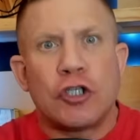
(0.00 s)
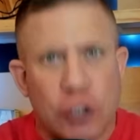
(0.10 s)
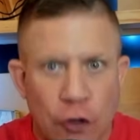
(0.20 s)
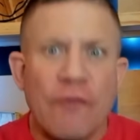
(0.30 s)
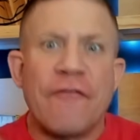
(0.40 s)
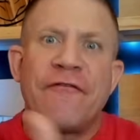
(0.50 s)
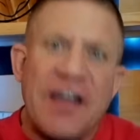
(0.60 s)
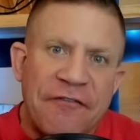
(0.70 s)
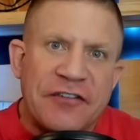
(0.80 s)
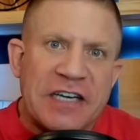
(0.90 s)

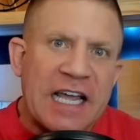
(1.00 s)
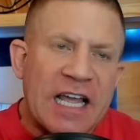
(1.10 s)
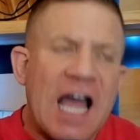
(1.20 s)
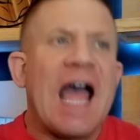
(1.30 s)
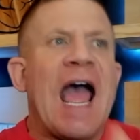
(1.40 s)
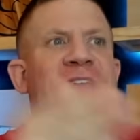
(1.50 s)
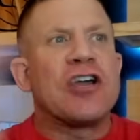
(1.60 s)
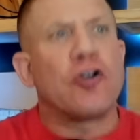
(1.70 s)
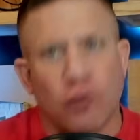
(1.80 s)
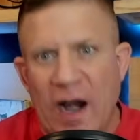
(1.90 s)
250, and the
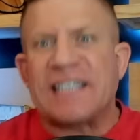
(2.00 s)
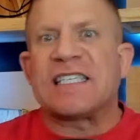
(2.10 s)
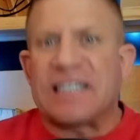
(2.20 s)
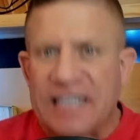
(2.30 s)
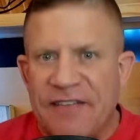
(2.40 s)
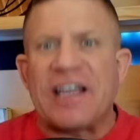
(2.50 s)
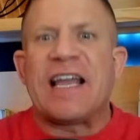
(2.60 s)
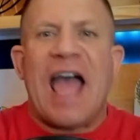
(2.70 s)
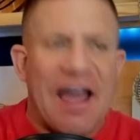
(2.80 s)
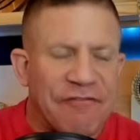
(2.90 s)
greatest
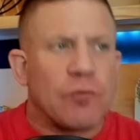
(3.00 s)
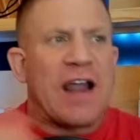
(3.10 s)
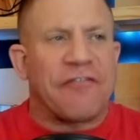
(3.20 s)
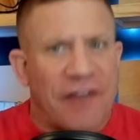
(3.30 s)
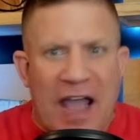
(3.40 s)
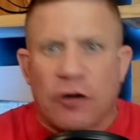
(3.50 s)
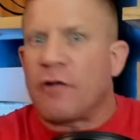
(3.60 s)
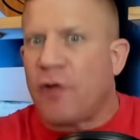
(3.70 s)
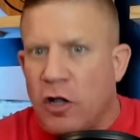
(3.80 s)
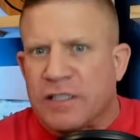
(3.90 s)
living heavyweight fighter
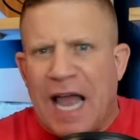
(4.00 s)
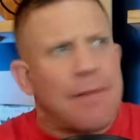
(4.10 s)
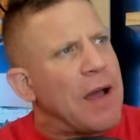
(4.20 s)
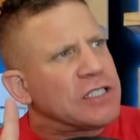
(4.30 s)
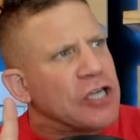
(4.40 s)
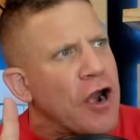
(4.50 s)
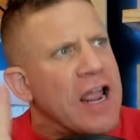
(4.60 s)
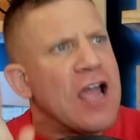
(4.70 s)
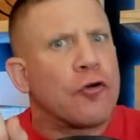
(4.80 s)
of all time, I'm sorry,